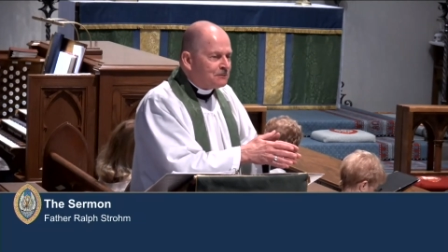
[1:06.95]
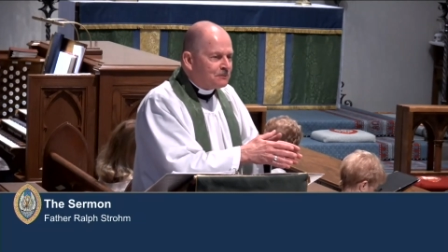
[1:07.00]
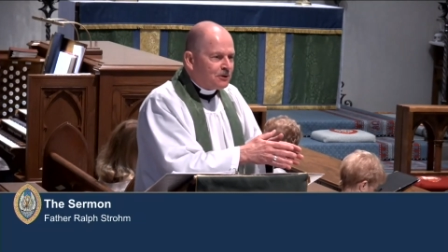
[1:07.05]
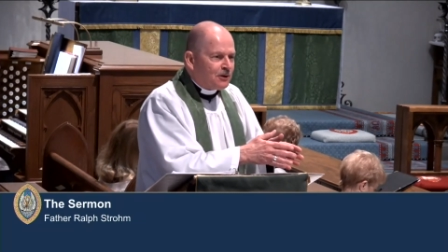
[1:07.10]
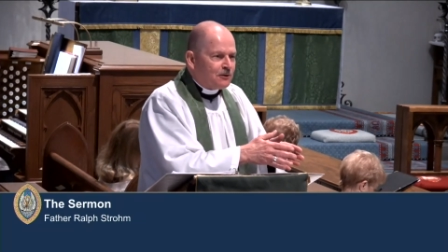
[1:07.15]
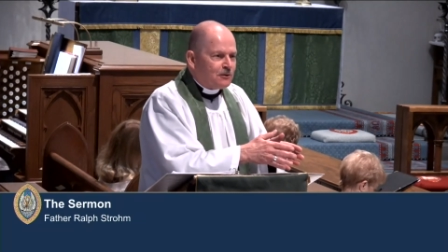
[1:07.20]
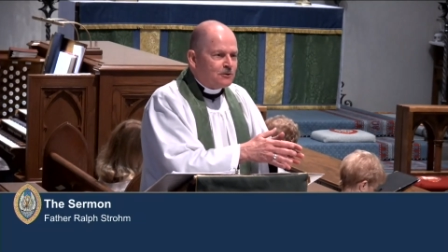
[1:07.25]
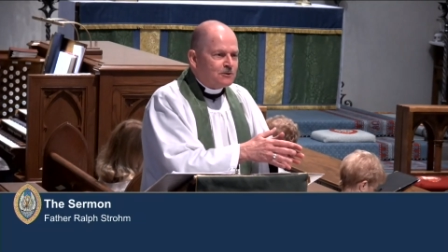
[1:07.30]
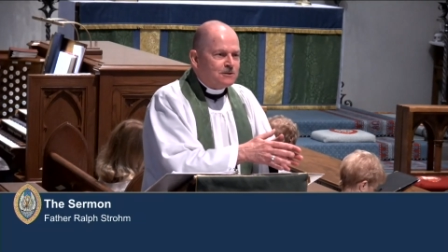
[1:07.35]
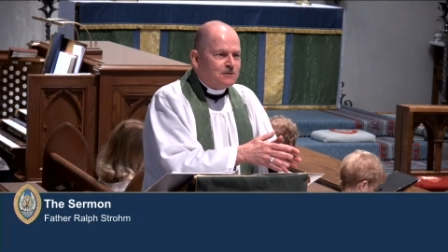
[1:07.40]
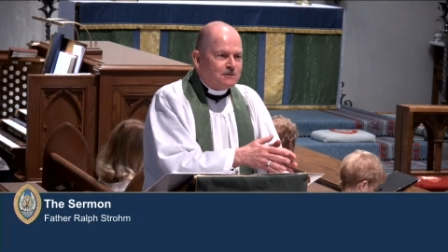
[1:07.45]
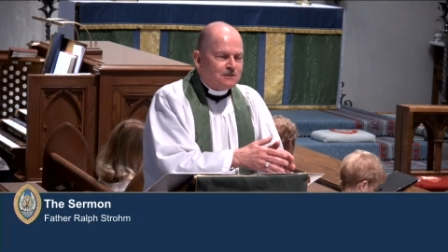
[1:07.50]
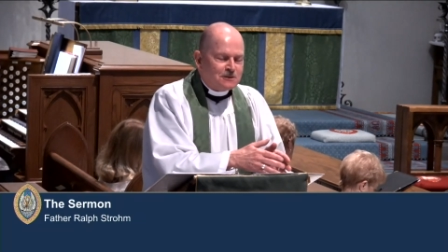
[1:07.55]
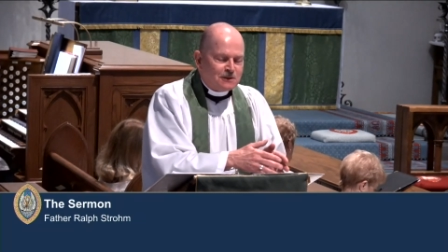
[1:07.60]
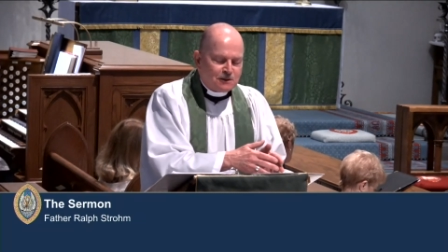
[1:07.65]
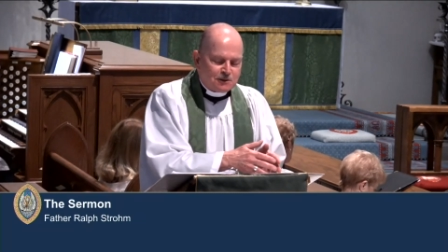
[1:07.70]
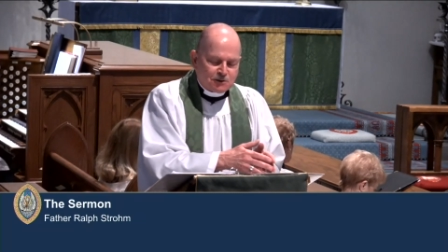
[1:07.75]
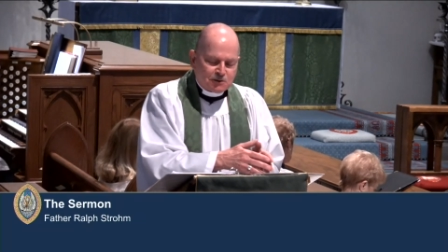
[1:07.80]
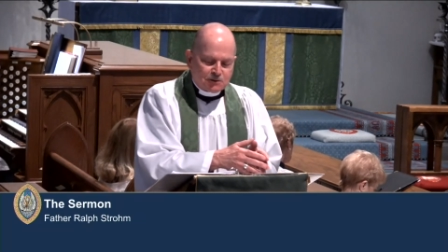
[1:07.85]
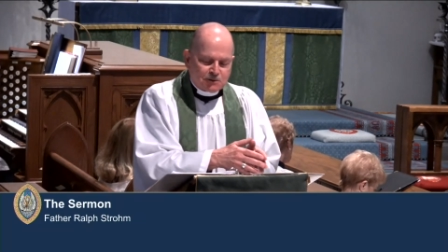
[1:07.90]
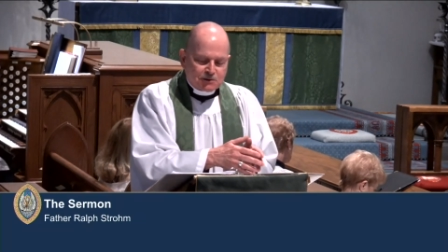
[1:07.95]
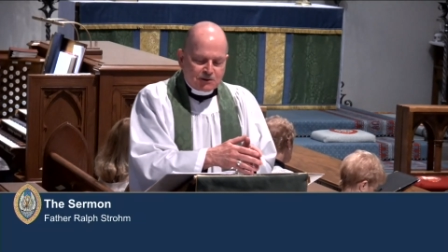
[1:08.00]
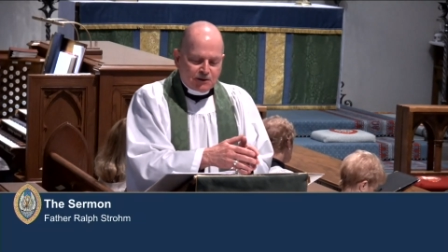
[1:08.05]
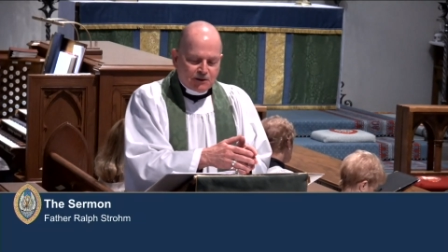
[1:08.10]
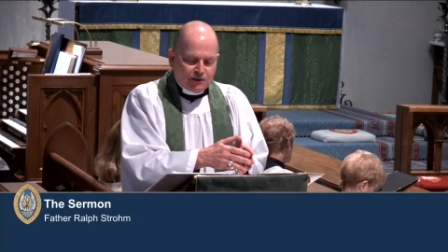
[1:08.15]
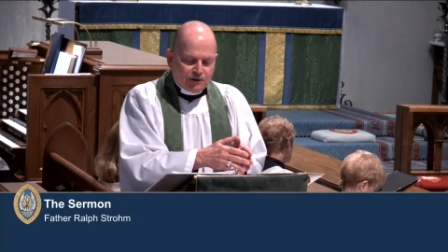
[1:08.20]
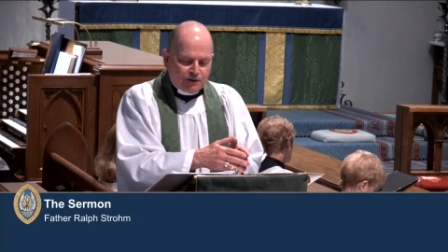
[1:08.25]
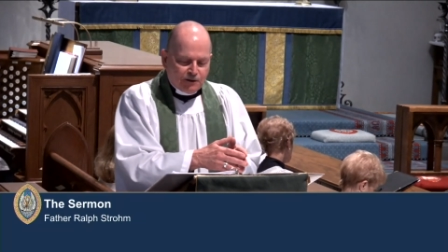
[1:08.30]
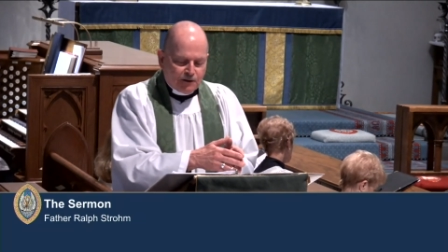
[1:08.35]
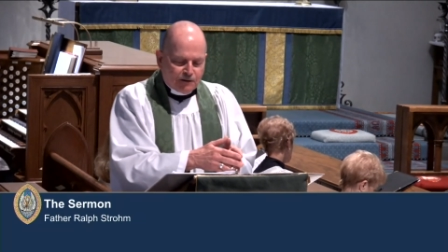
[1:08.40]
brothers and sisters
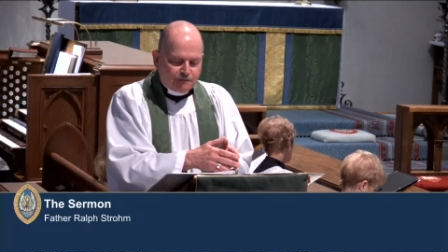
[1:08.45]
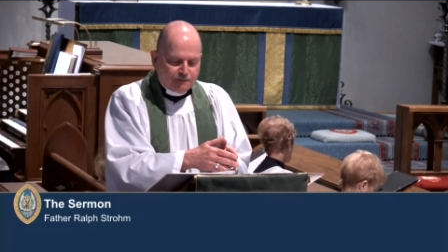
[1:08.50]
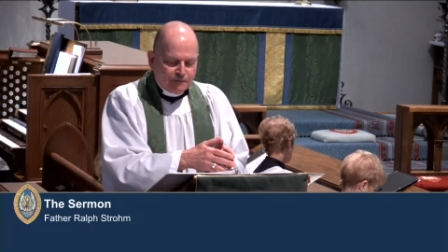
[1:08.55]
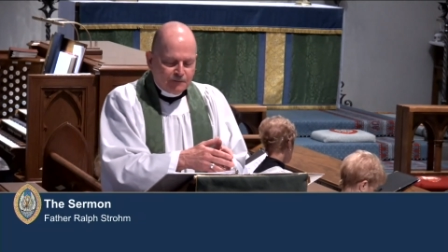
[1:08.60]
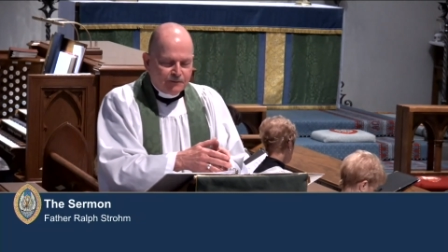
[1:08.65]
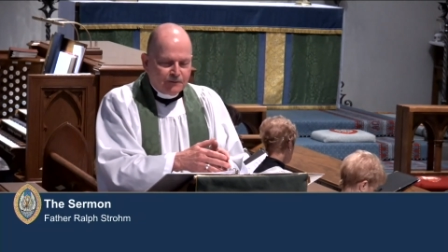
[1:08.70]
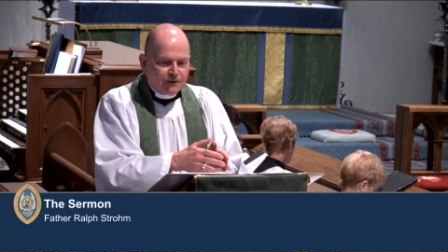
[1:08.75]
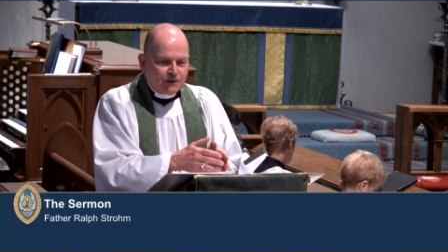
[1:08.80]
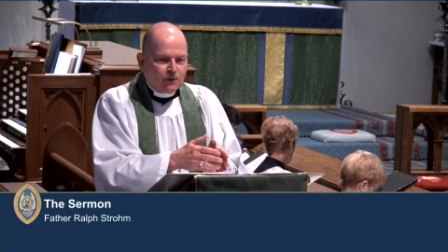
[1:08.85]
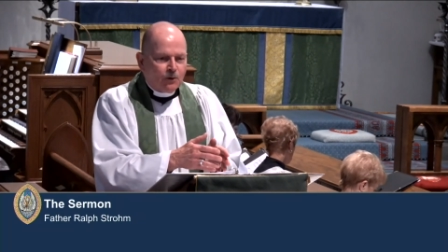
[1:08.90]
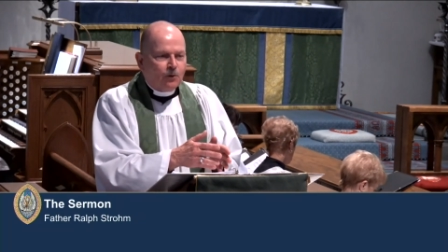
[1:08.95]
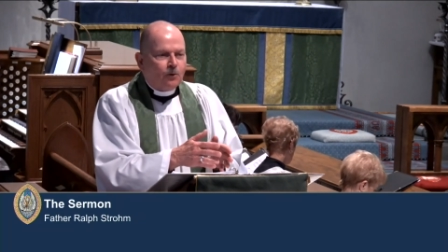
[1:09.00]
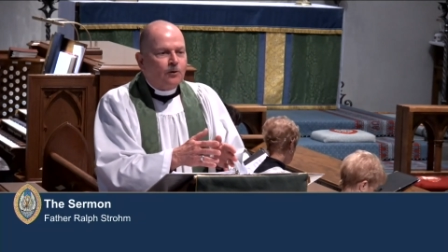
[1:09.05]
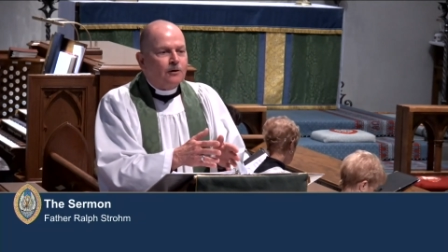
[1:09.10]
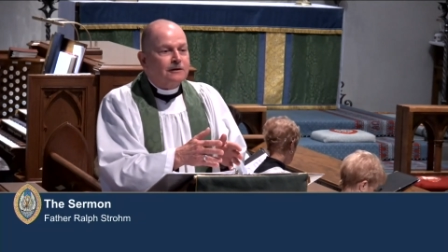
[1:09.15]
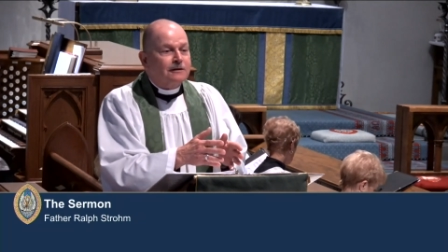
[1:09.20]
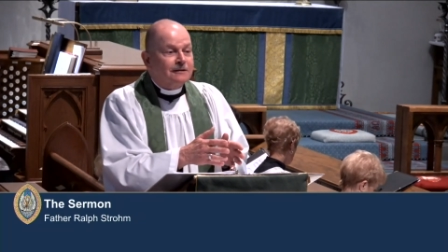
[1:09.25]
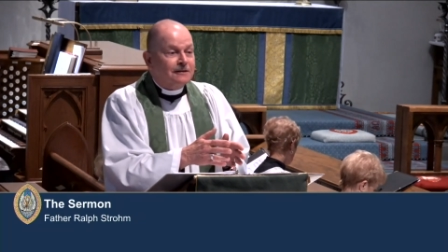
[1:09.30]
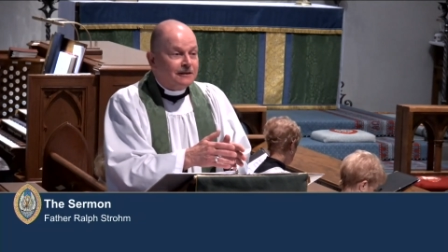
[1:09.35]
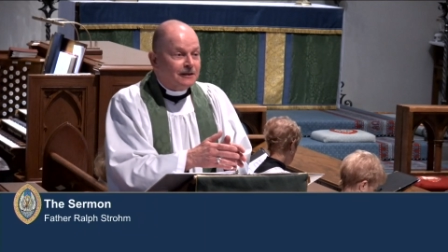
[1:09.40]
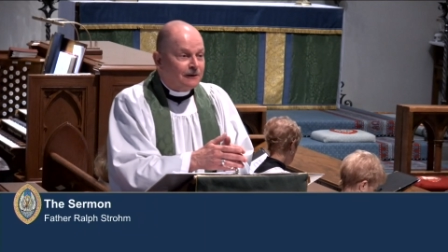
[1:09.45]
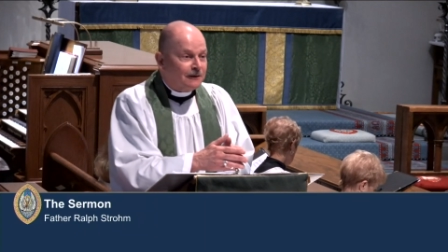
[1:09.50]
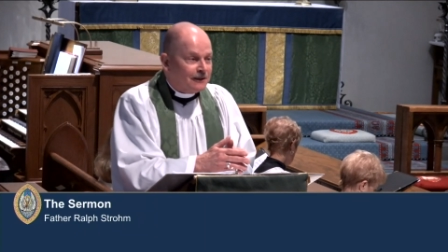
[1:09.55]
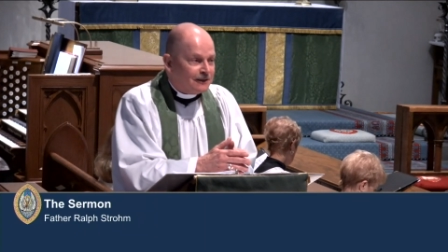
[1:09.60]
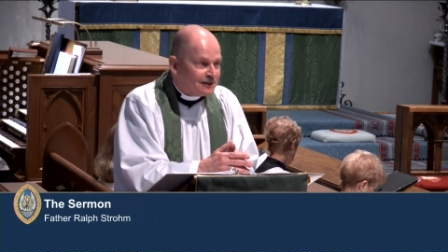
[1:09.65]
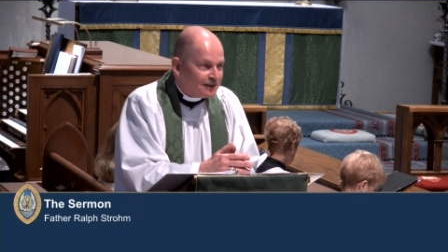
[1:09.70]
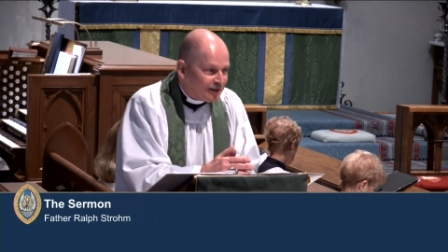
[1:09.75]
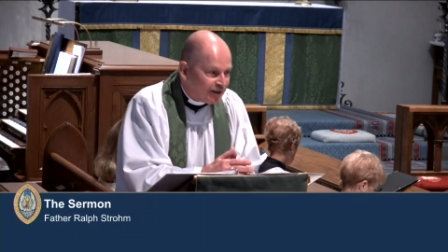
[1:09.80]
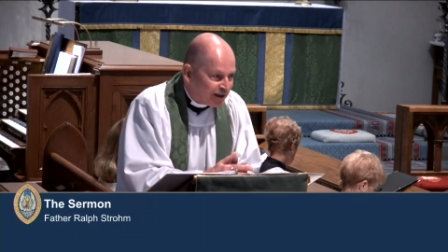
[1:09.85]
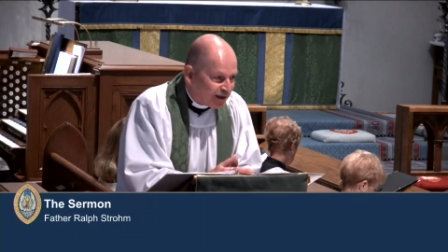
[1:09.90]
call ordinary
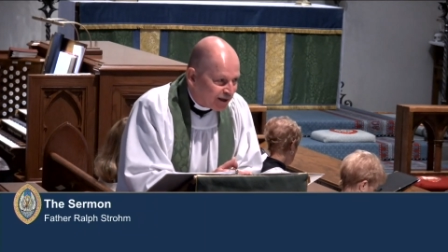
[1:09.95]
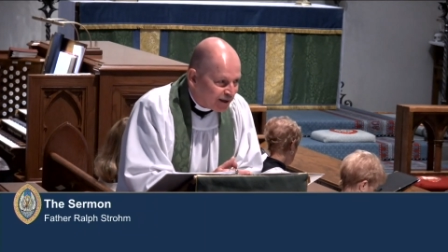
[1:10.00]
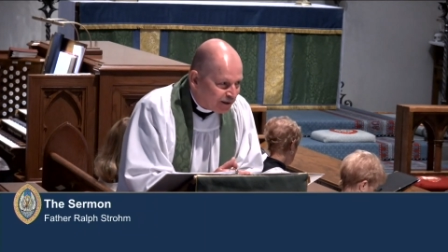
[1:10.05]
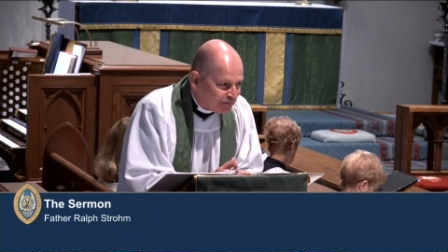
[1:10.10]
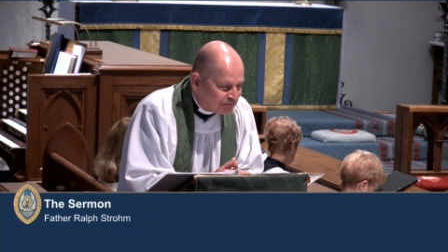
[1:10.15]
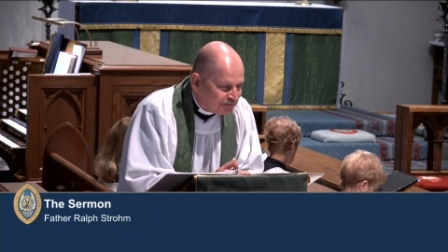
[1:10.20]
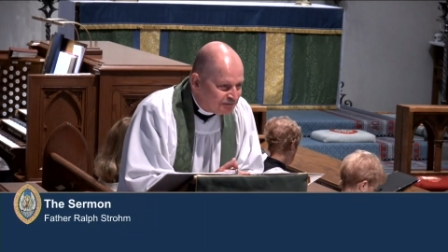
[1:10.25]
time.